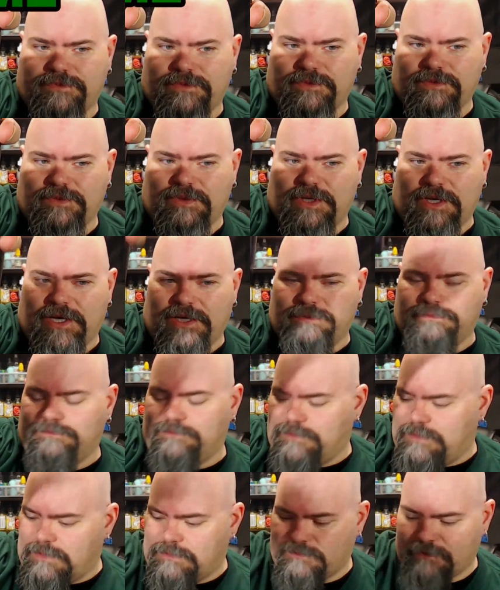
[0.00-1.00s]
Okay,
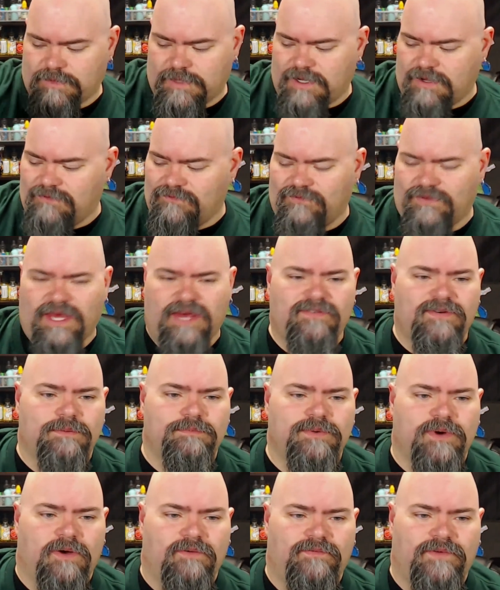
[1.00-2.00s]
flavor
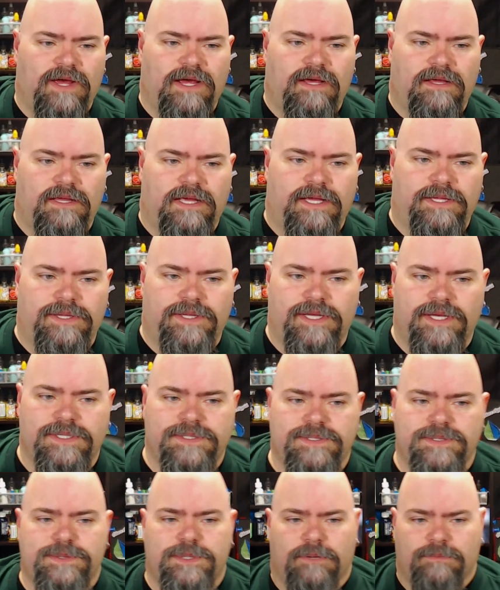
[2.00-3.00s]
profile on
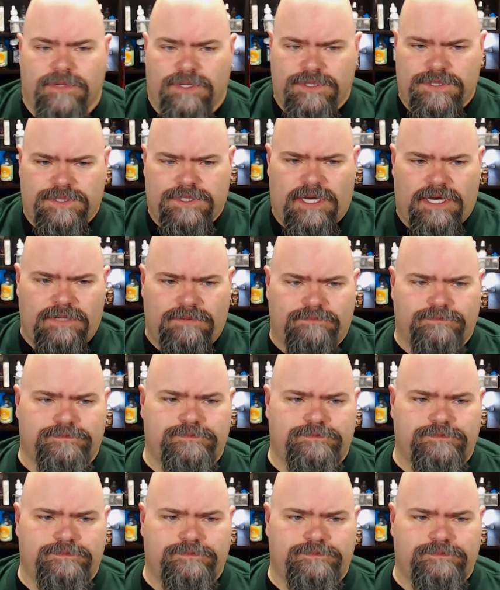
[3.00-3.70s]
this from their site